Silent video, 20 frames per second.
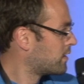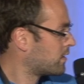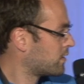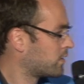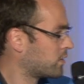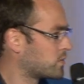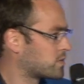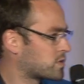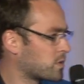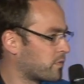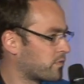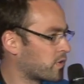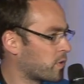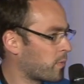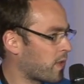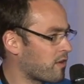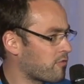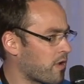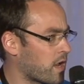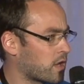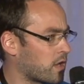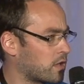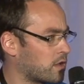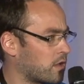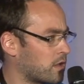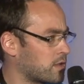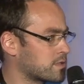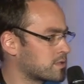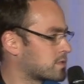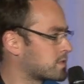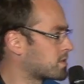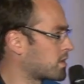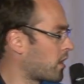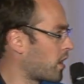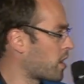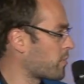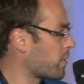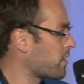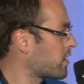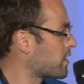who some of you may recognize,
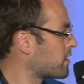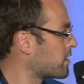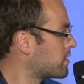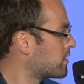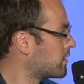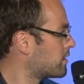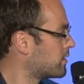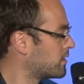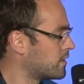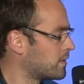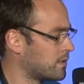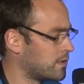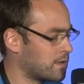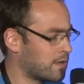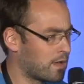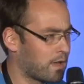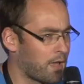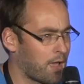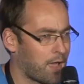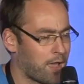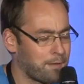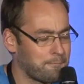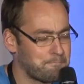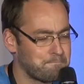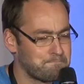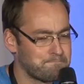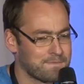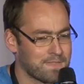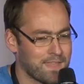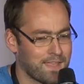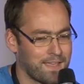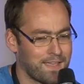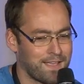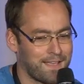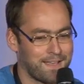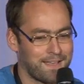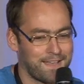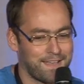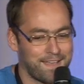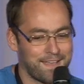Slimer. Um,
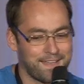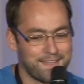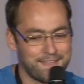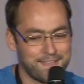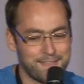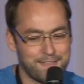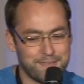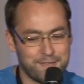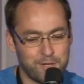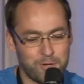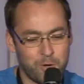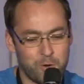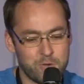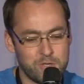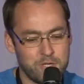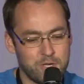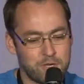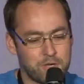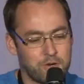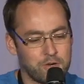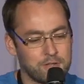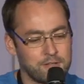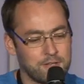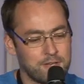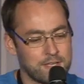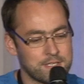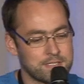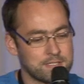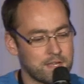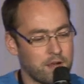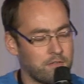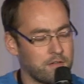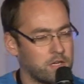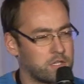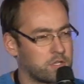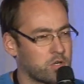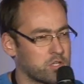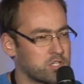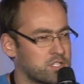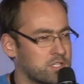you know, you couldn't necessarily
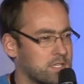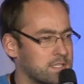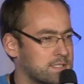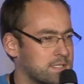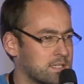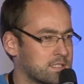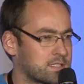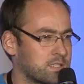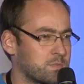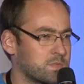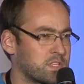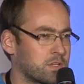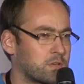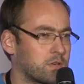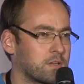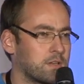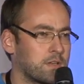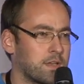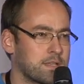touch these systems, you couldn't